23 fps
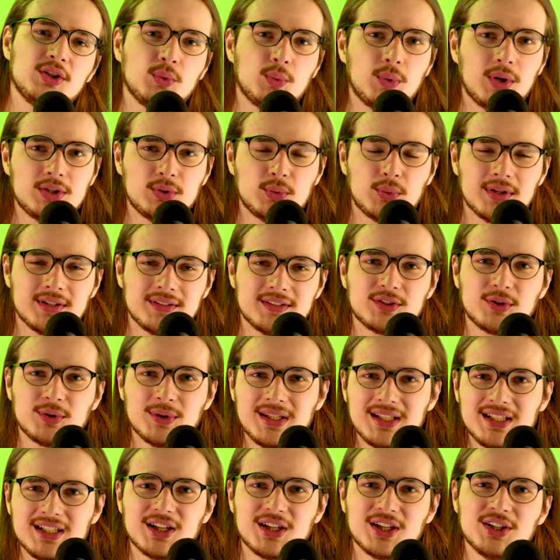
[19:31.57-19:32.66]
what was
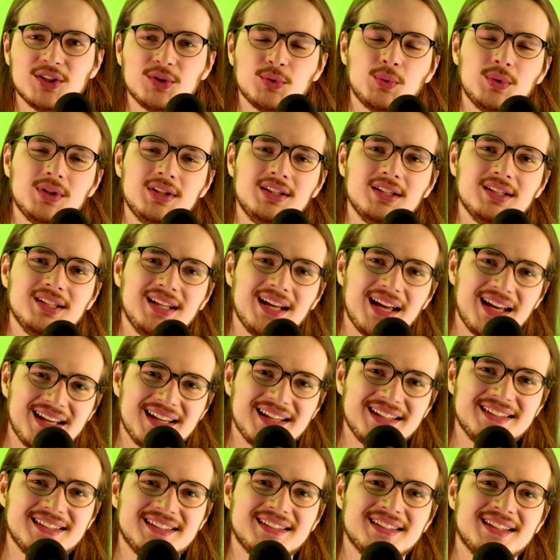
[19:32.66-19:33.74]
going on with the
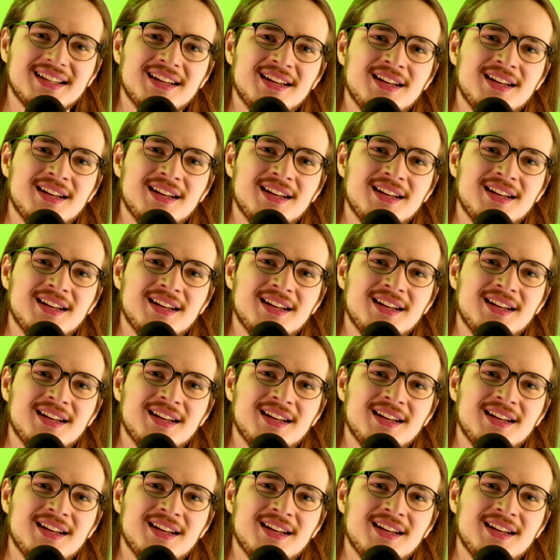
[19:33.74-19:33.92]
guys,